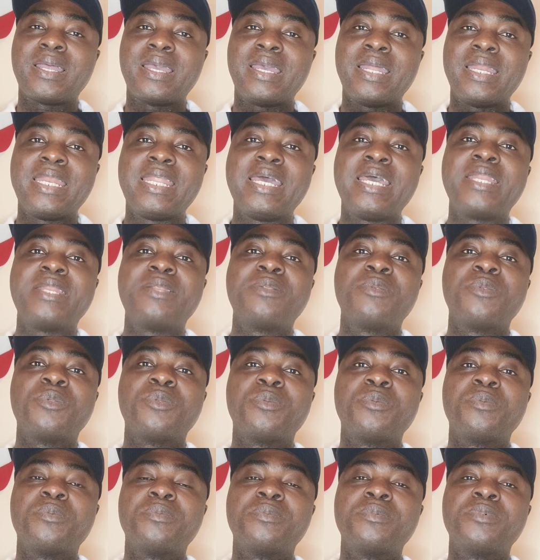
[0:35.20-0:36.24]
and then
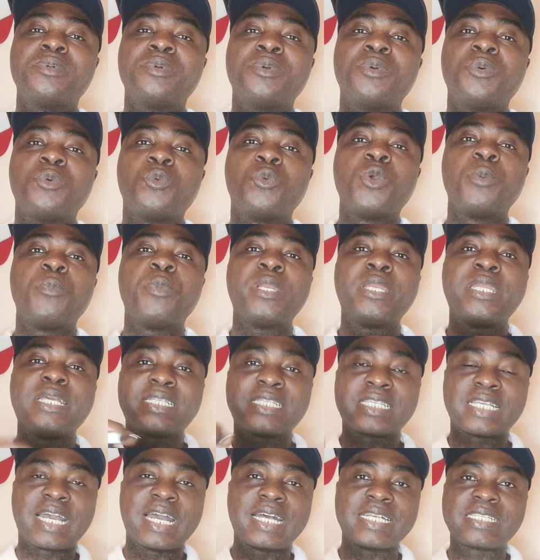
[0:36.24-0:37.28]
we'll be
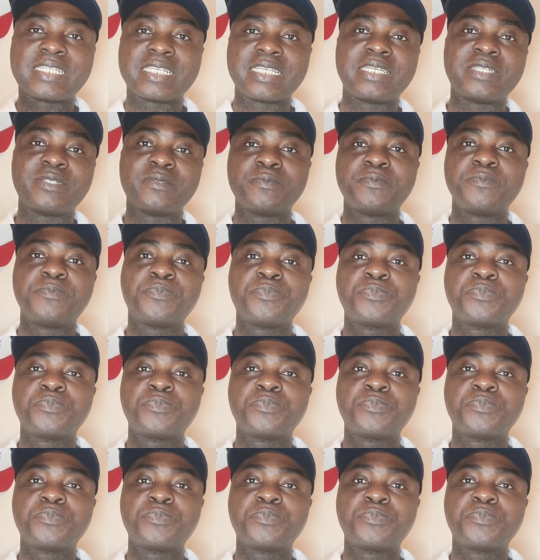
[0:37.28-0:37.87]
discussing